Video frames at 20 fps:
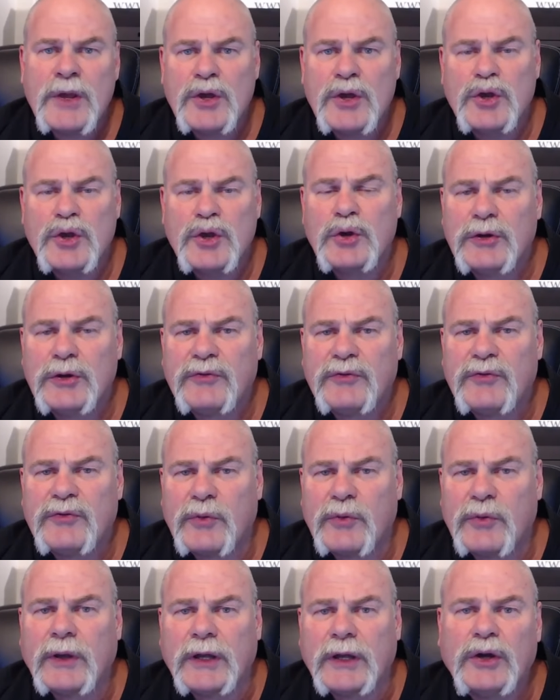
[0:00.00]
Unions are
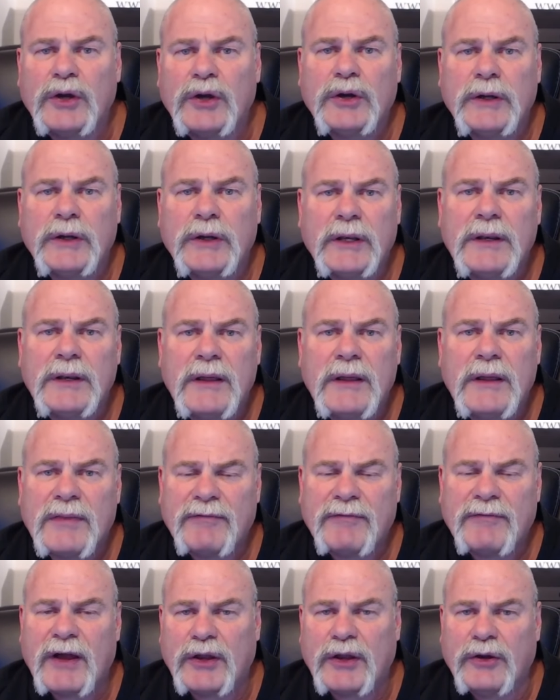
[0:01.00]
really good,
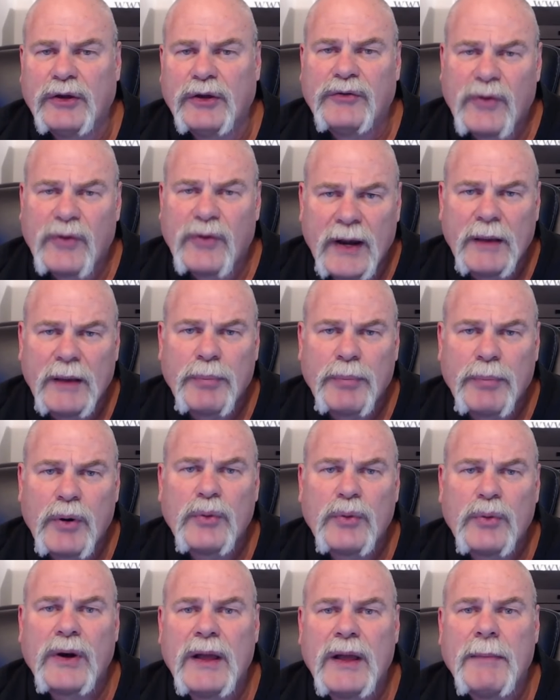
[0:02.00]
they've got a good training
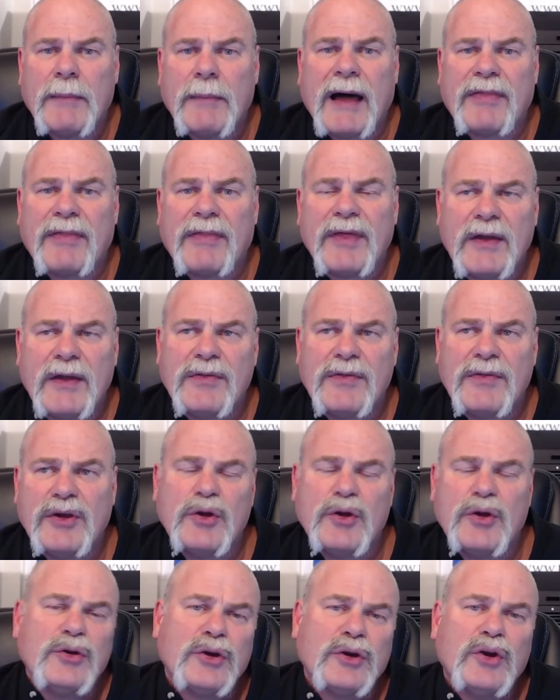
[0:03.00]
program. I think in the
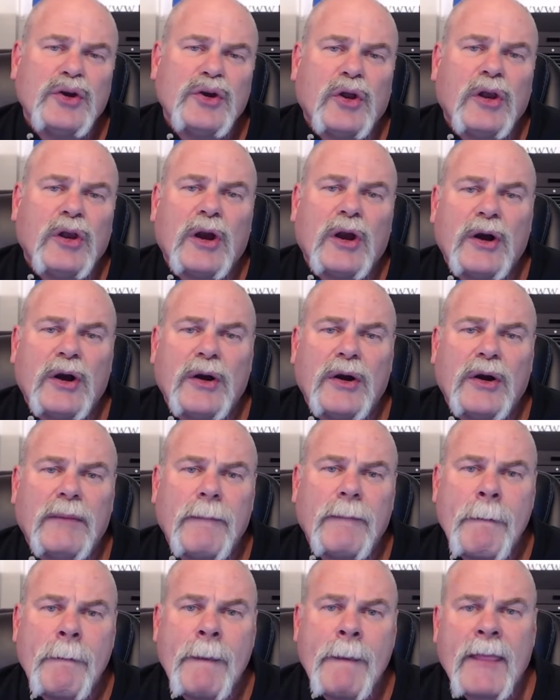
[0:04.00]
union, you'll learn
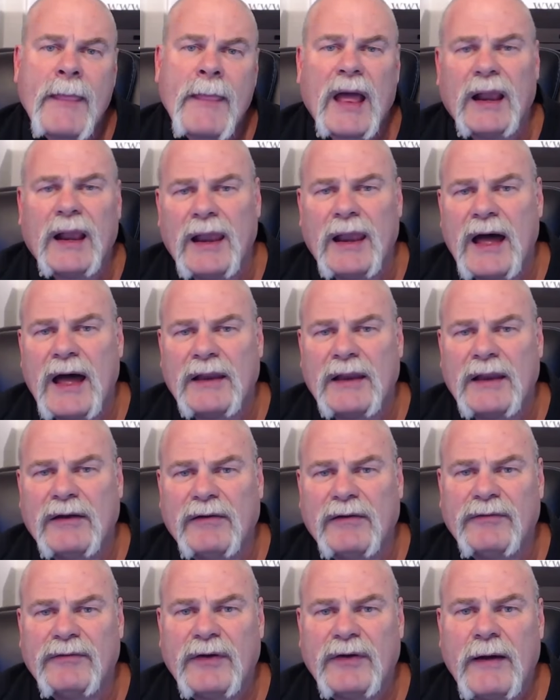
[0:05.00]
a lot
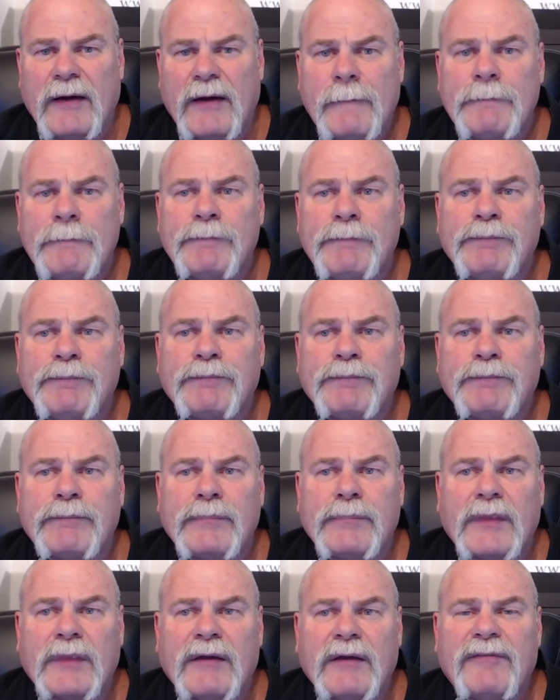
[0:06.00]
of
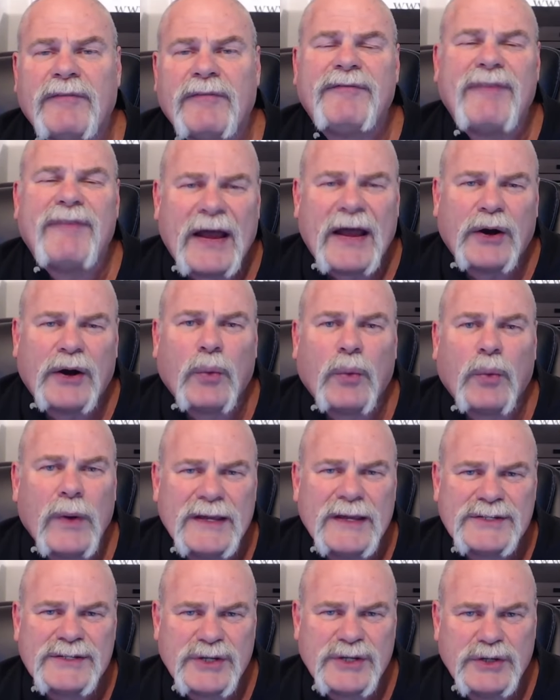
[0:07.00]
finer
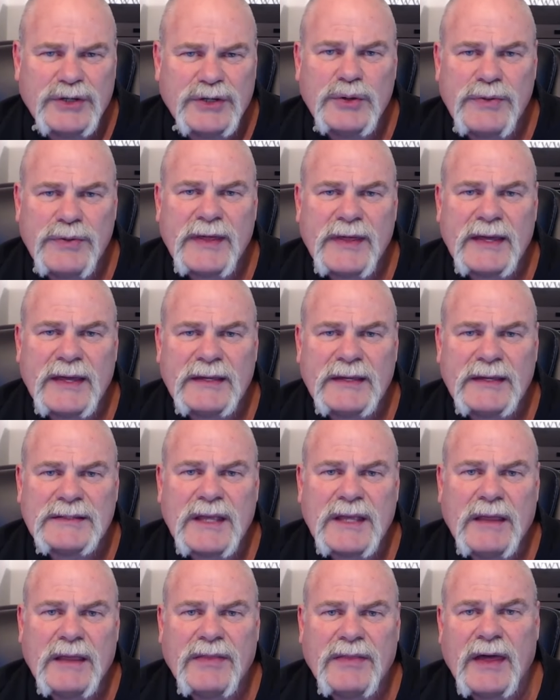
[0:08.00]
ways to do
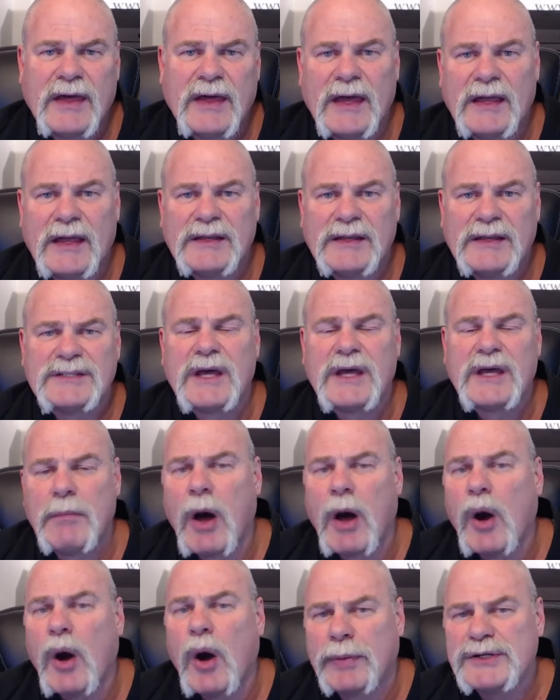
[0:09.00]
things that
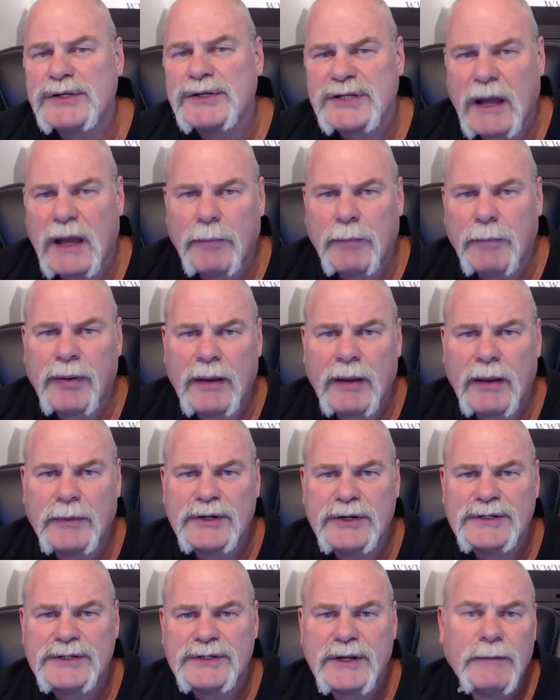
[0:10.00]
some open shop
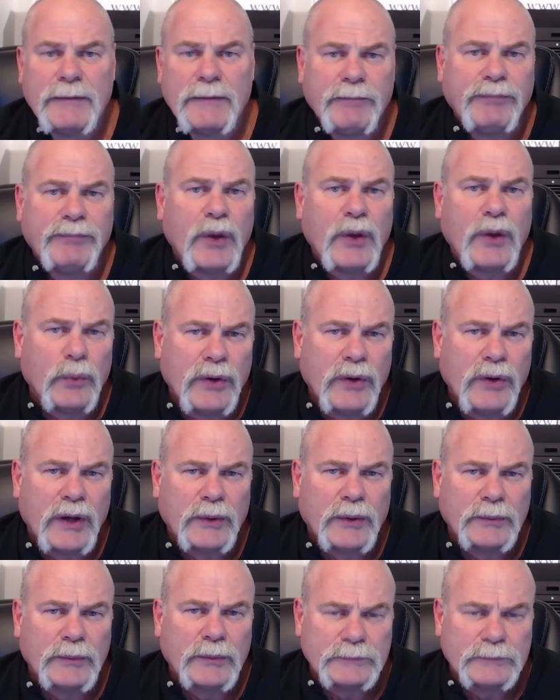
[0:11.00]
plumbers don't know.